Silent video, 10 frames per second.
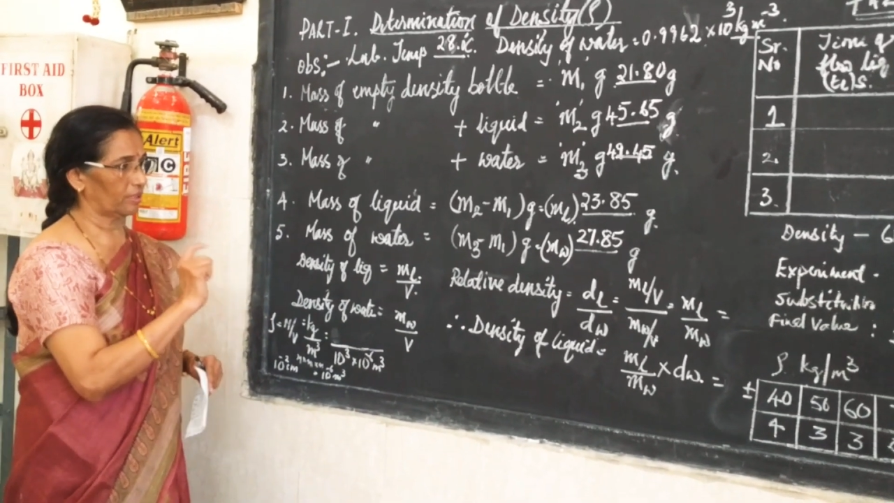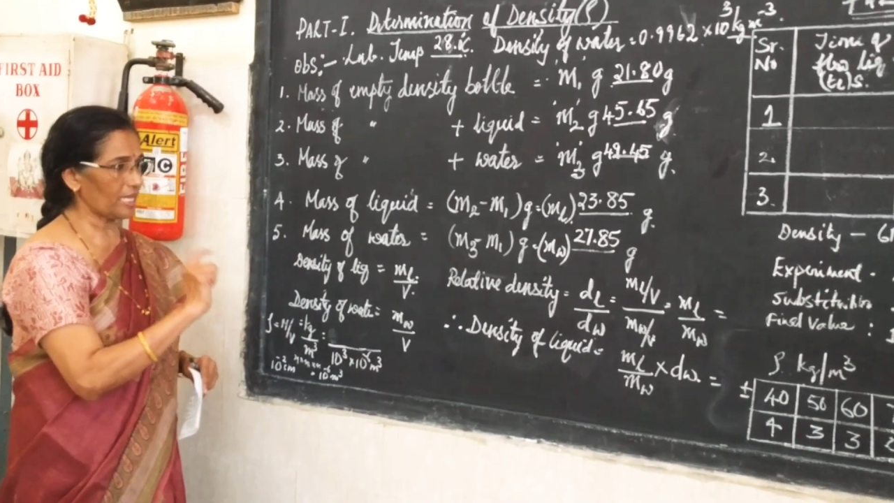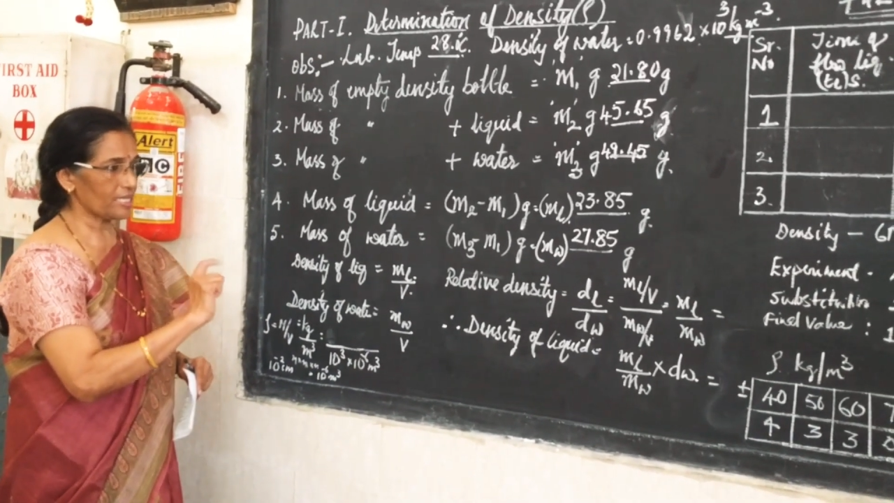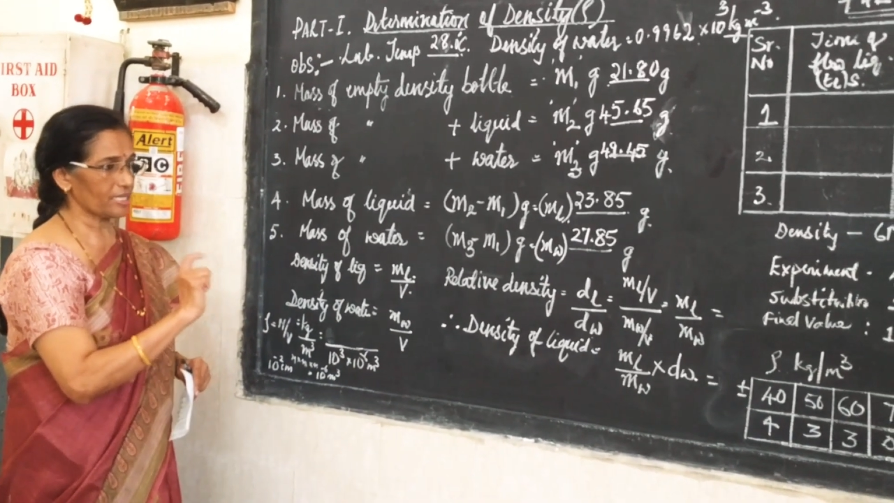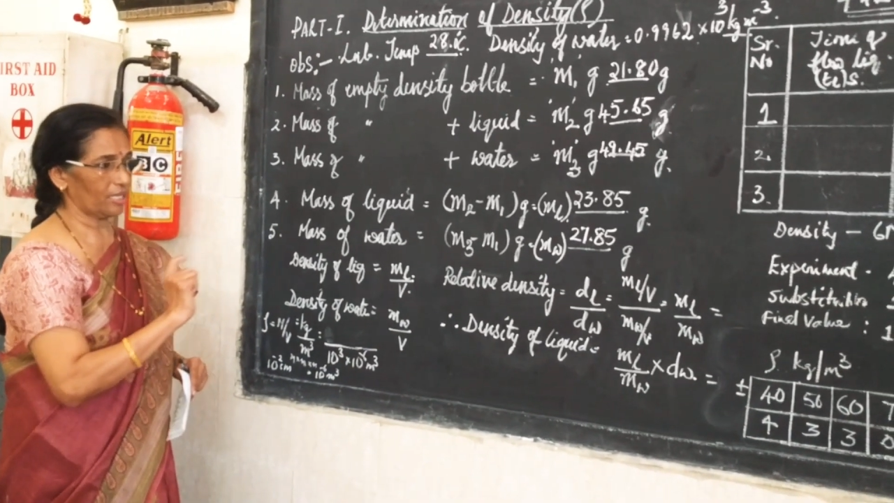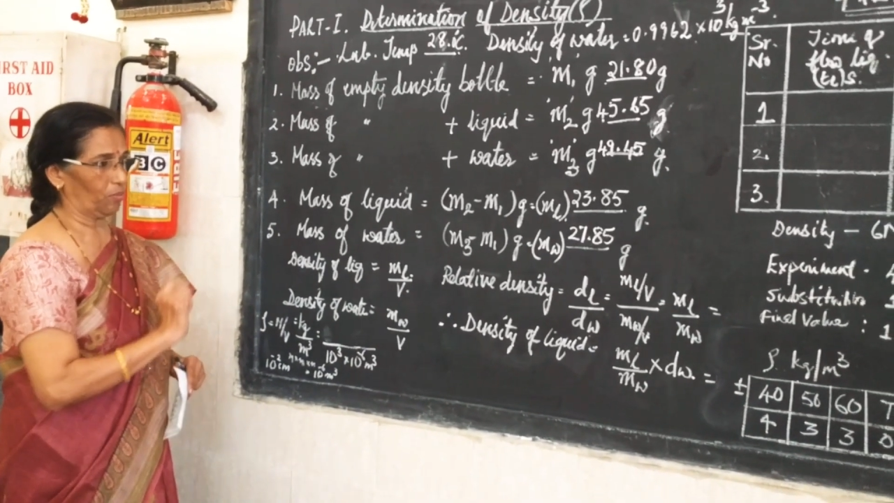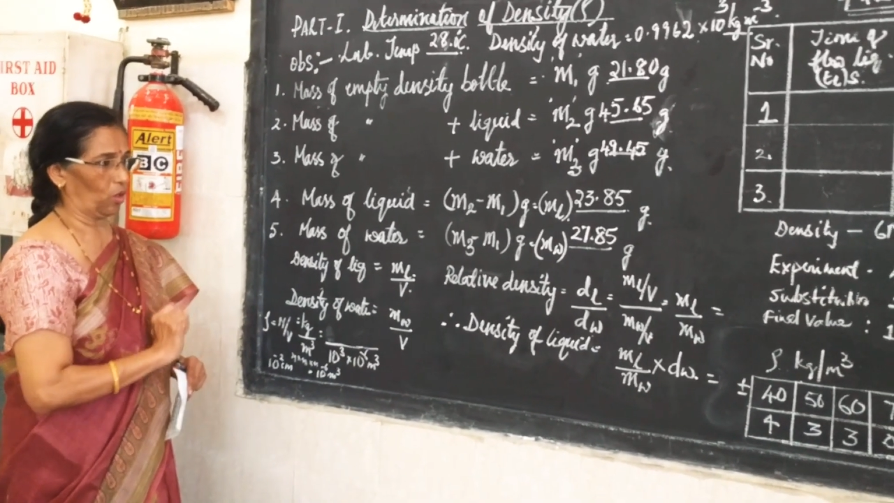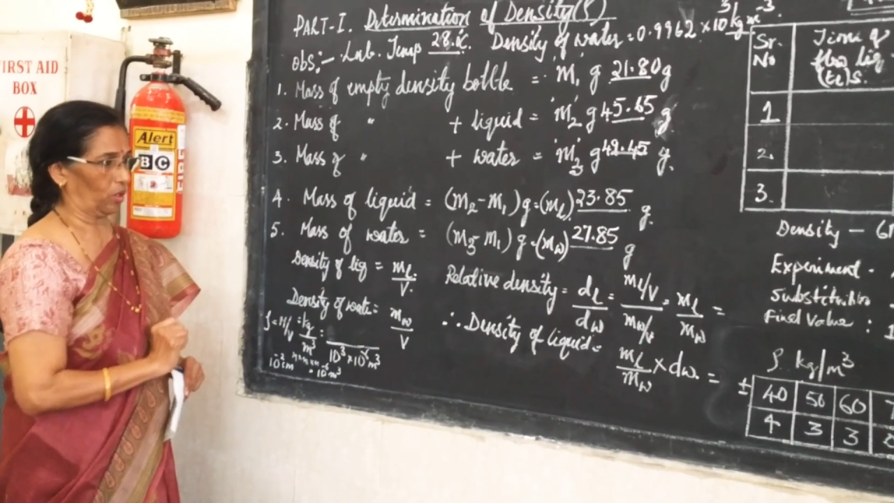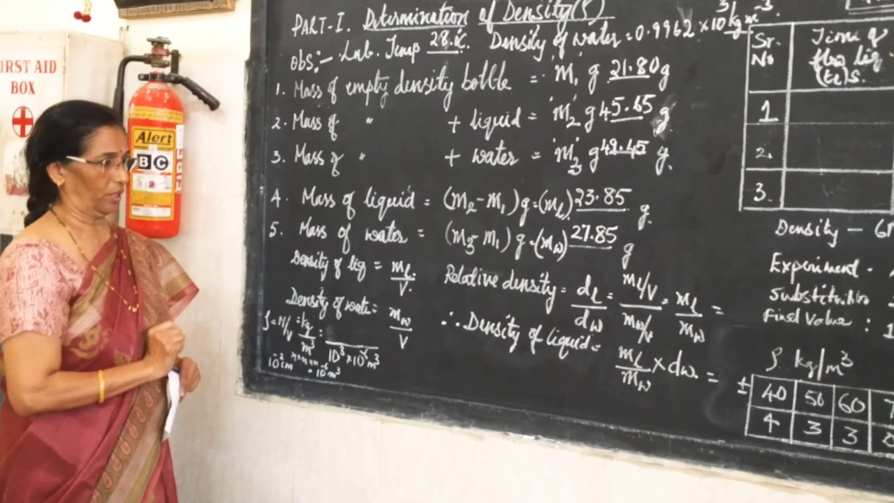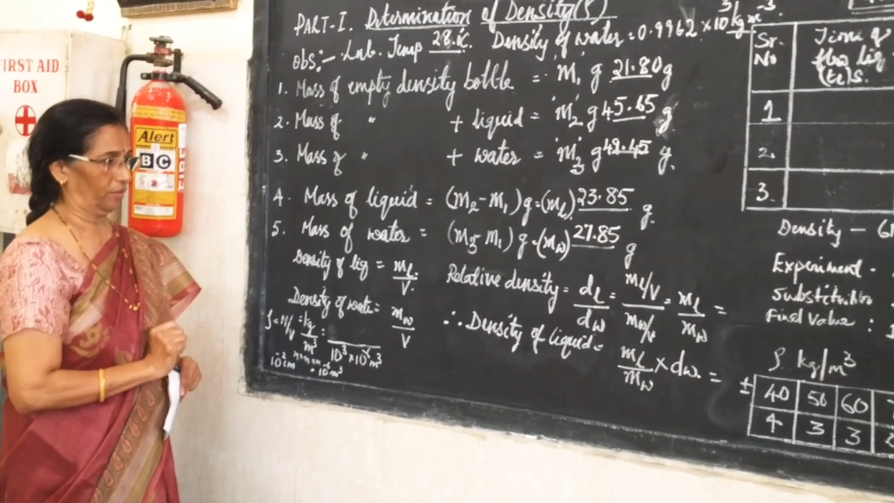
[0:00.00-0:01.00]
density
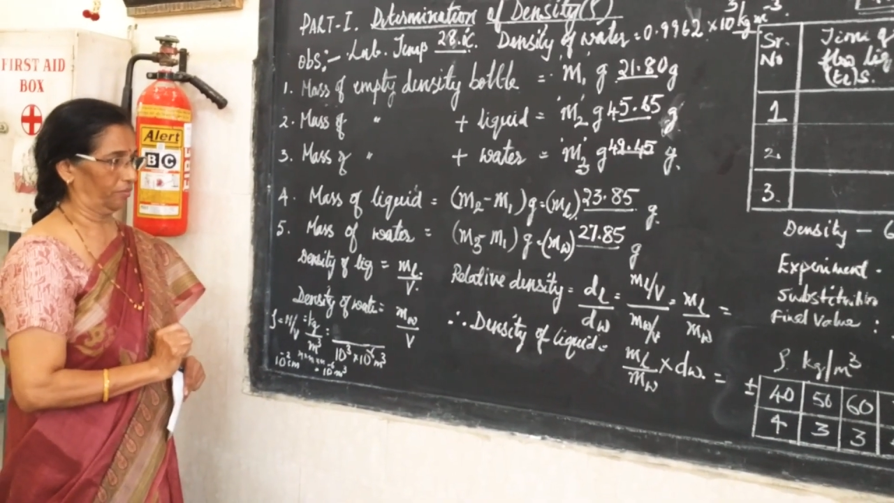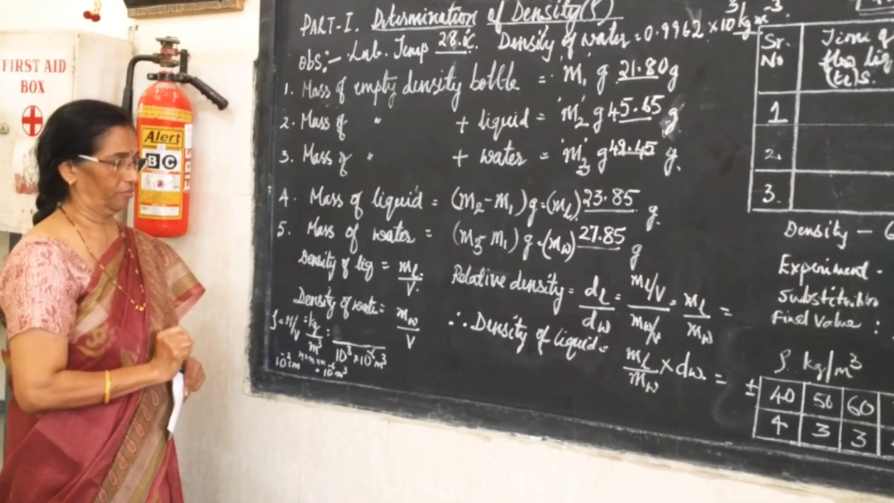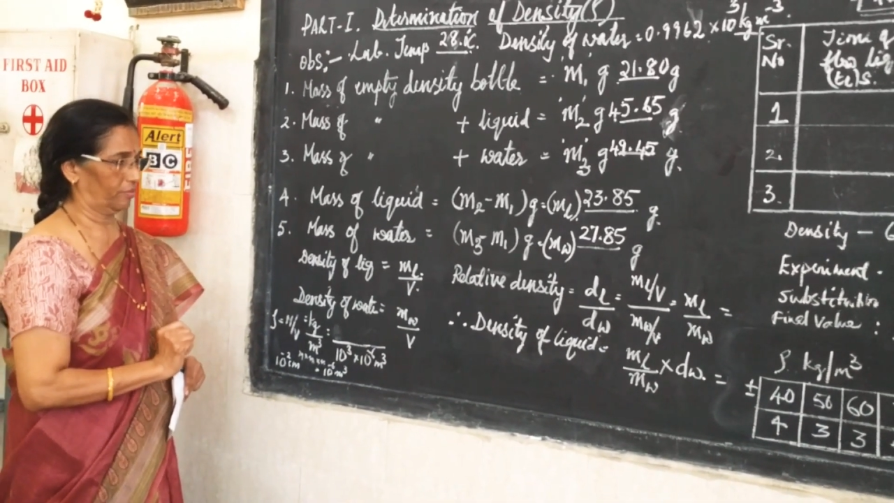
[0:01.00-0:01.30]
bottle,